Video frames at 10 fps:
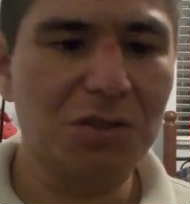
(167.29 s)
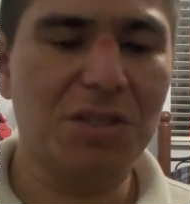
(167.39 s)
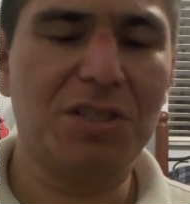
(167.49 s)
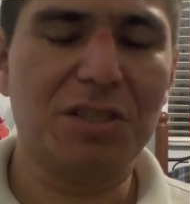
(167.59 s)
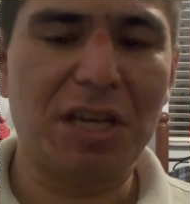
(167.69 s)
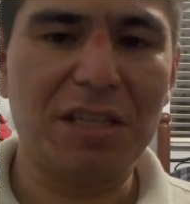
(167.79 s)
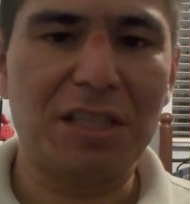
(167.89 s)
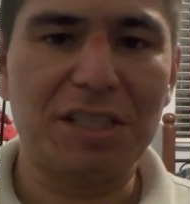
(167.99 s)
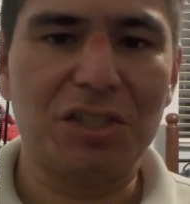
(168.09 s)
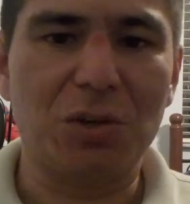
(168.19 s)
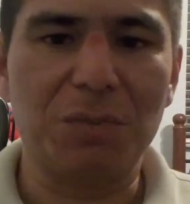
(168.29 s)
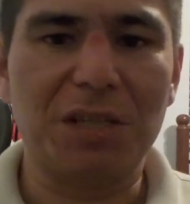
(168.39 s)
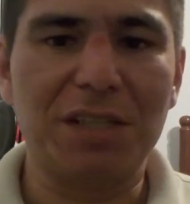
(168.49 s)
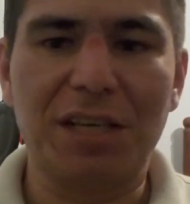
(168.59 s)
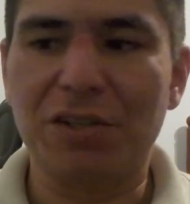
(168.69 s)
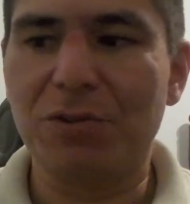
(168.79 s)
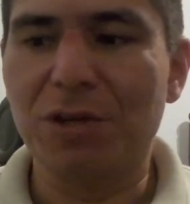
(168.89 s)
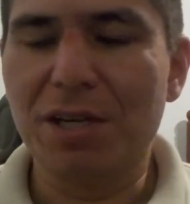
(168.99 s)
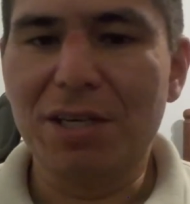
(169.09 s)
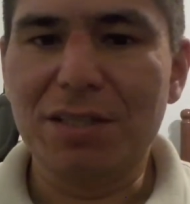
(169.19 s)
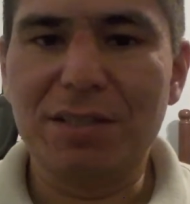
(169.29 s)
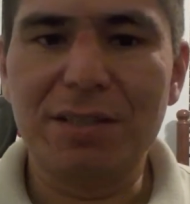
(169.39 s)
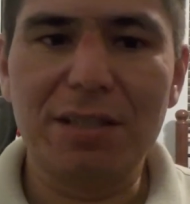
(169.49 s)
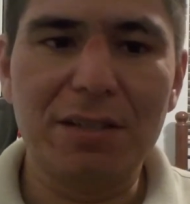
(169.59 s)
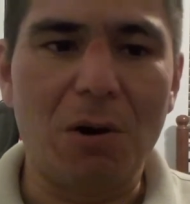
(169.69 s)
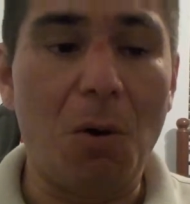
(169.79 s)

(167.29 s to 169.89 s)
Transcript: And it's not like something that you seen,